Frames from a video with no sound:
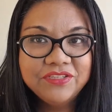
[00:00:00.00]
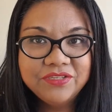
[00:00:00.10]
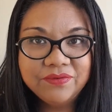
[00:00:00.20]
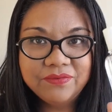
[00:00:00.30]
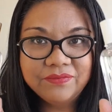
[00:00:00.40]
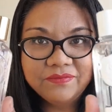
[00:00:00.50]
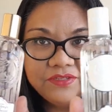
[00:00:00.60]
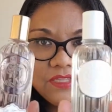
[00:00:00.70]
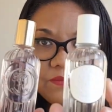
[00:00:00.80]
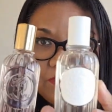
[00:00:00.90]
So
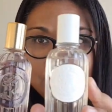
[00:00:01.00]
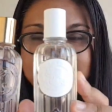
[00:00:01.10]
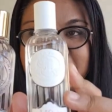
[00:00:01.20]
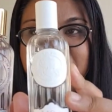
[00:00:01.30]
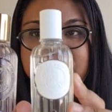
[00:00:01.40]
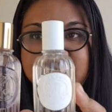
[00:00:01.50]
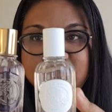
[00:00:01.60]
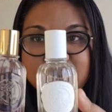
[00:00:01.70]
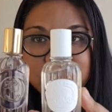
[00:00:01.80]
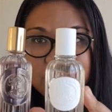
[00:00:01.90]
look at the bottles here. They're
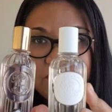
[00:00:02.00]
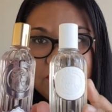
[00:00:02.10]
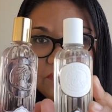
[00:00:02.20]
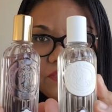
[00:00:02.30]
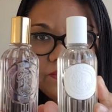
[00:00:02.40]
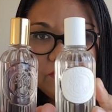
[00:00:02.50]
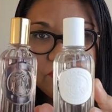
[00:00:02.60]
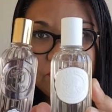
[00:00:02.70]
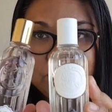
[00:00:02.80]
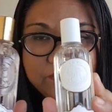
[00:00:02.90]
super, super
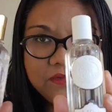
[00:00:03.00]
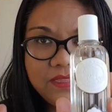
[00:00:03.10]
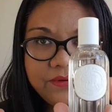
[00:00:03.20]
adorable.